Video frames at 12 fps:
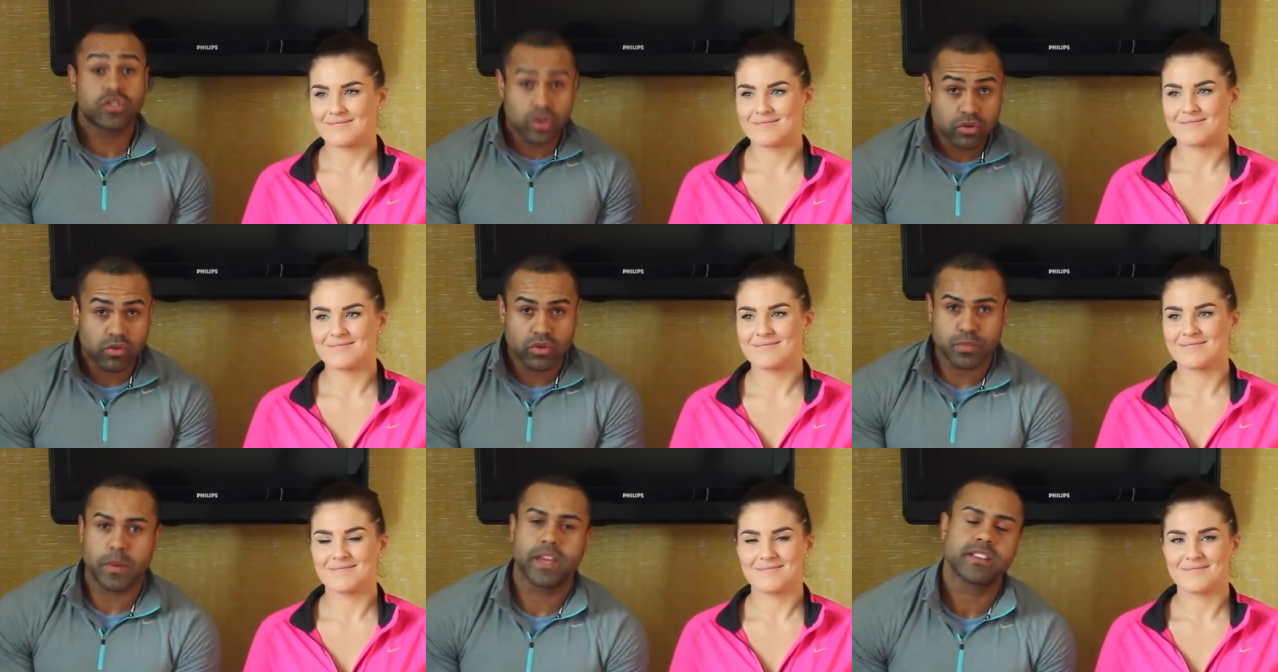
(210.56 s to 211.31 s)

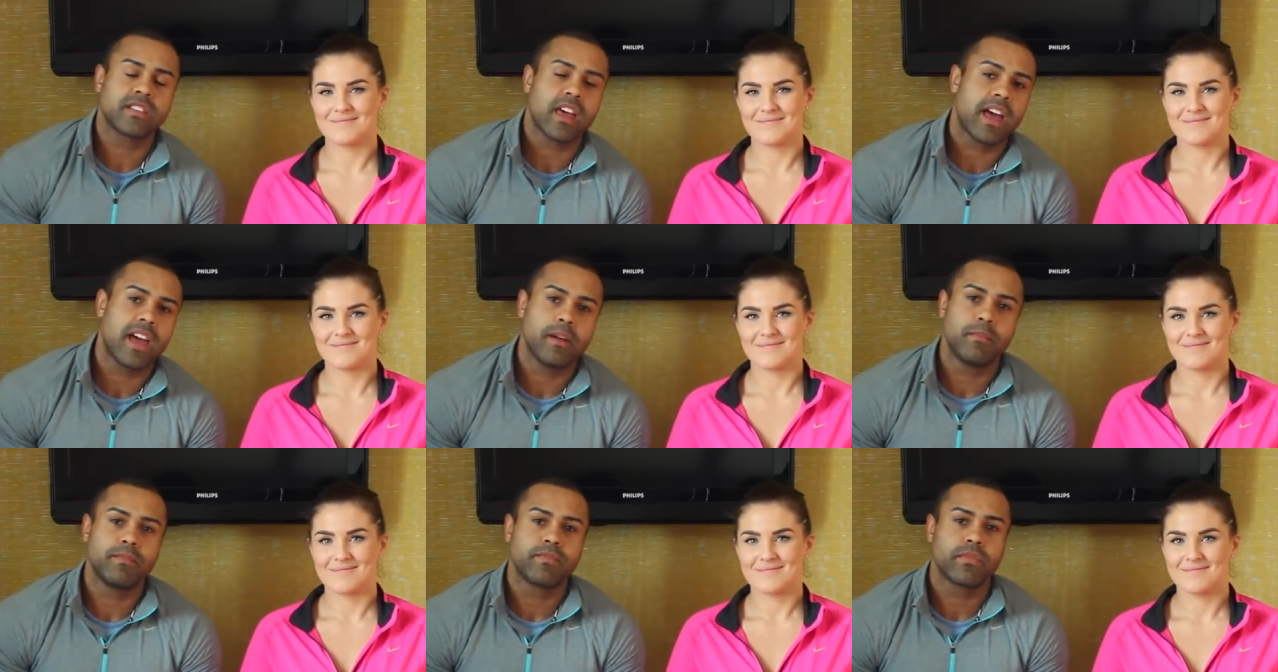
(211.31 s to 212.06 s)
Speaker 1: sucrose-based
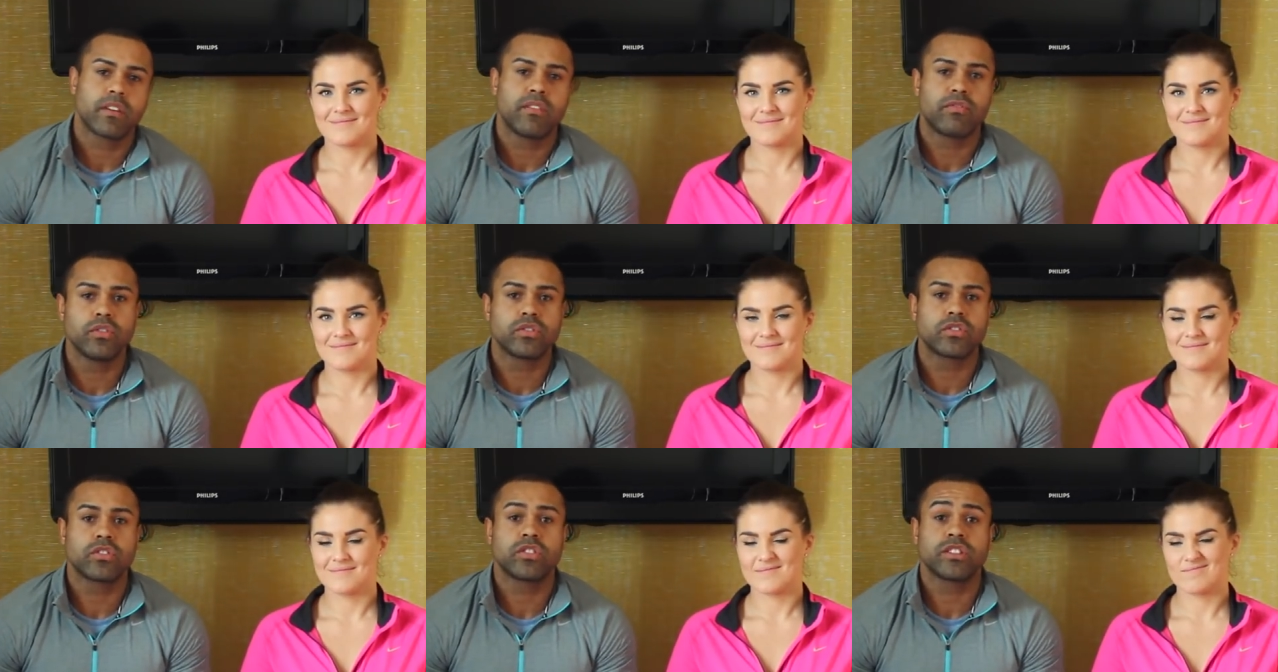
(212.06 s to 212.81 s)
fruits
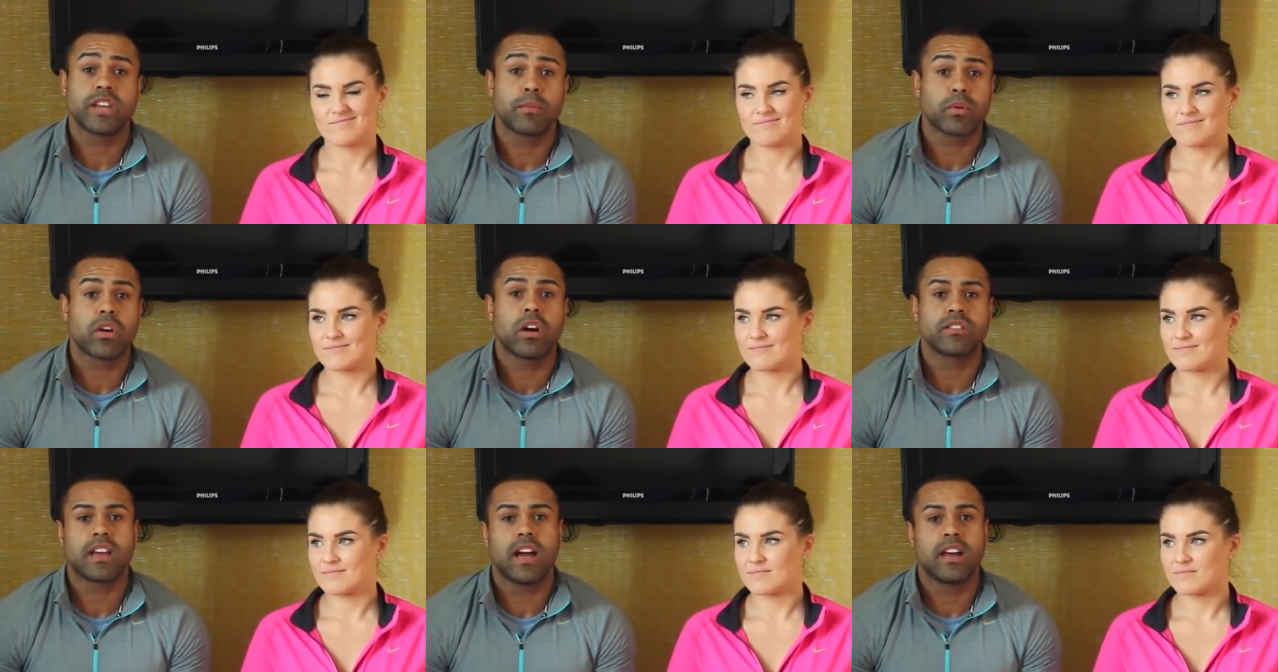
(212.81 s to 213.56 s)
such as
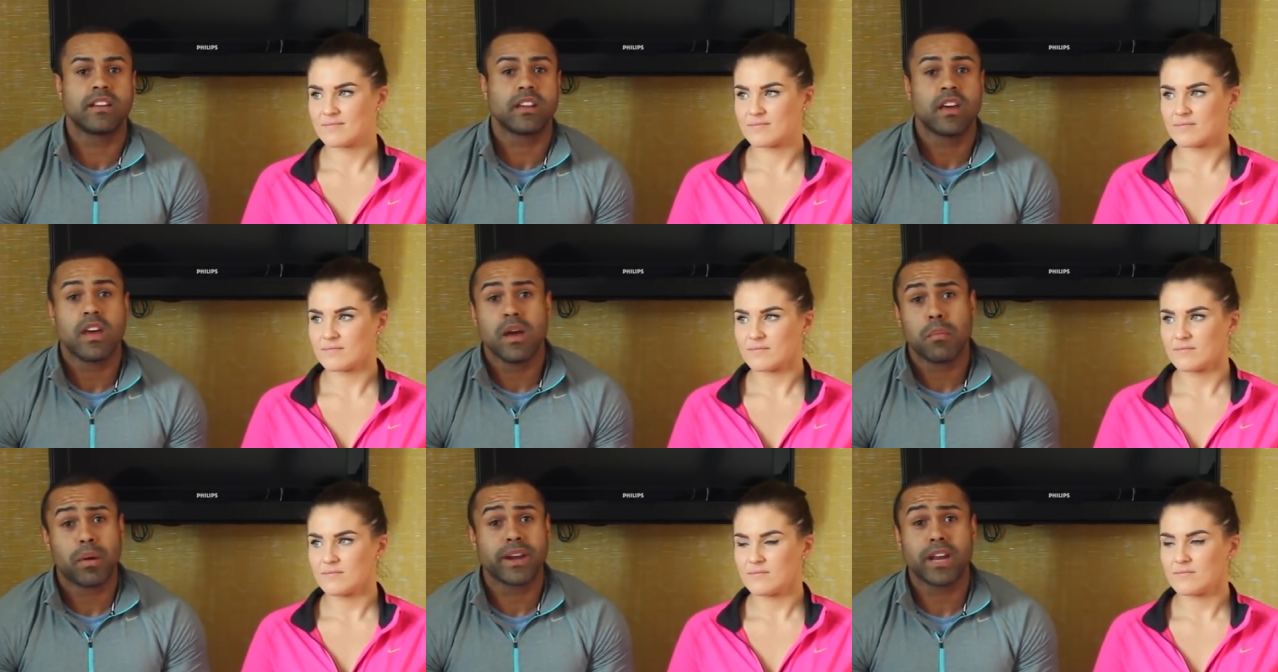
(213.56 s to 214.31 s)
apricots and
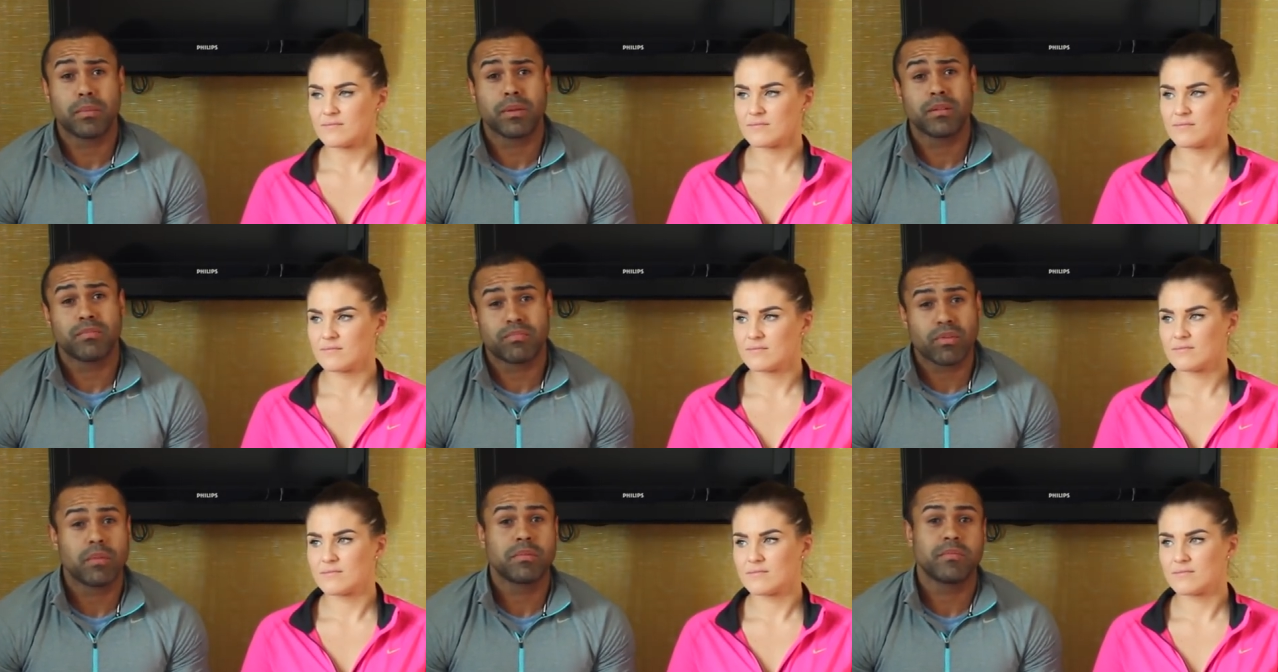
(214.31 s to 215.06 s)
pineapple.
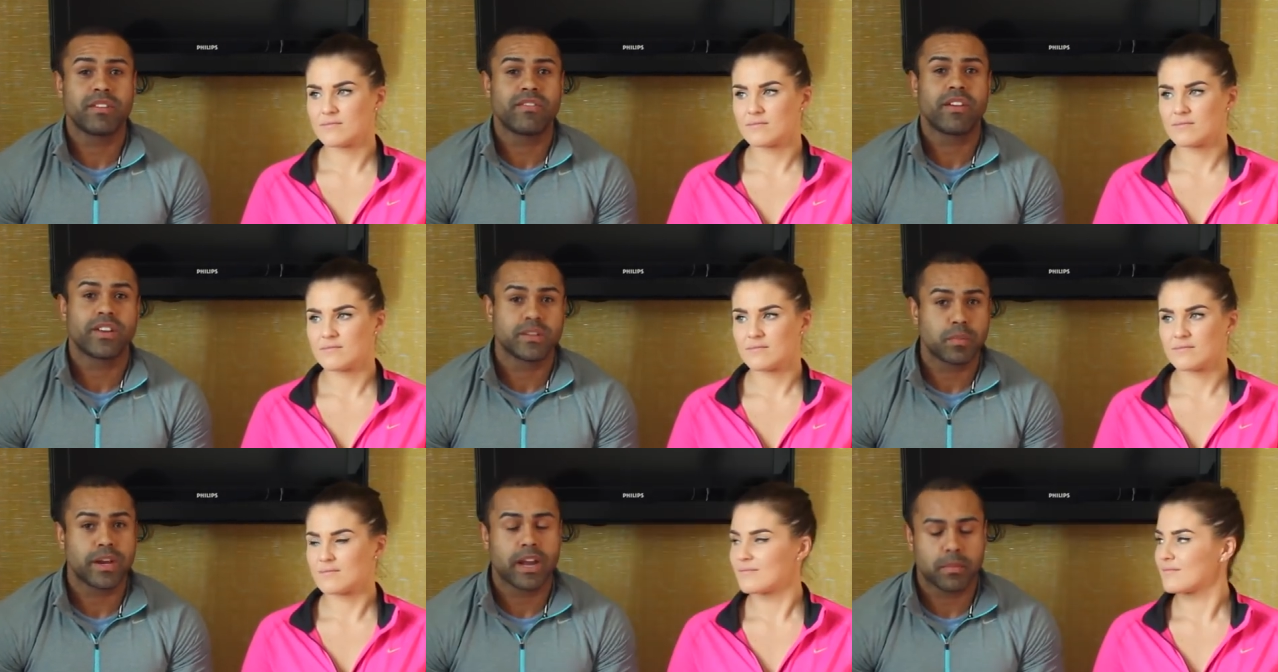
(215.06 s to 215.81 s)
Probably my favourite is
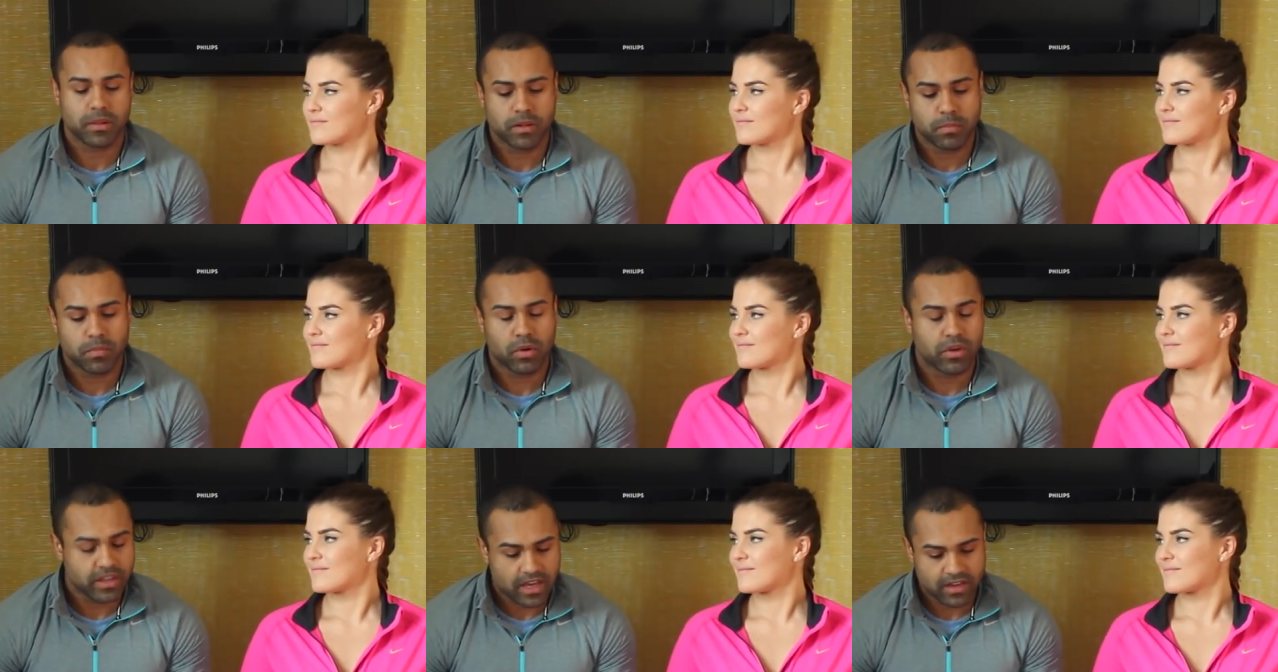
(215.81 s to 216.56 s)
pineapple,
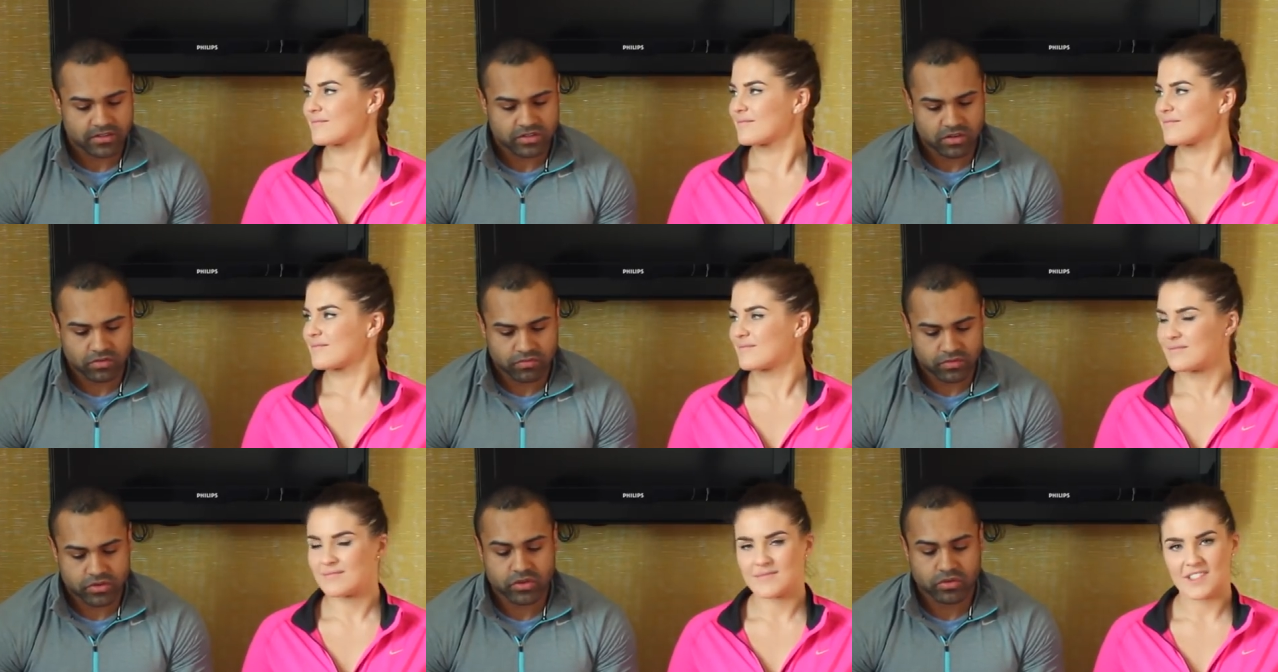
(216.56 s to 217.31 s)
but yeah, so
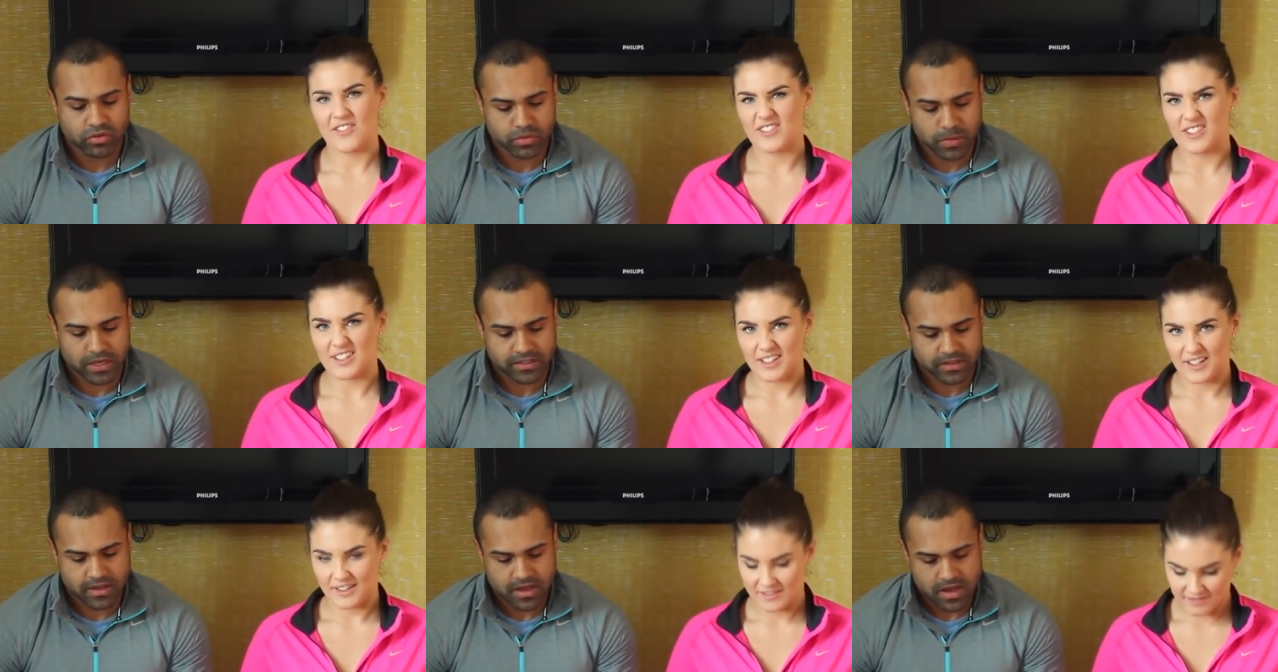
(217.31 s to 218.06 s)
sucrose-based.